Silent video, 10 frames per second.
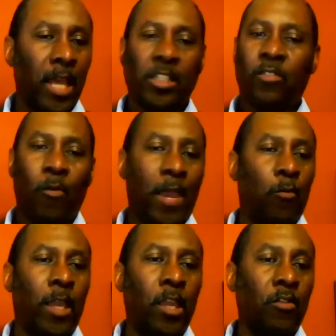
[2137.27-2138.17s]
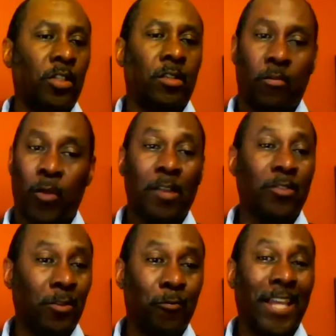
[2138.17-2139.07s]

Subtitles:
that's the way we use the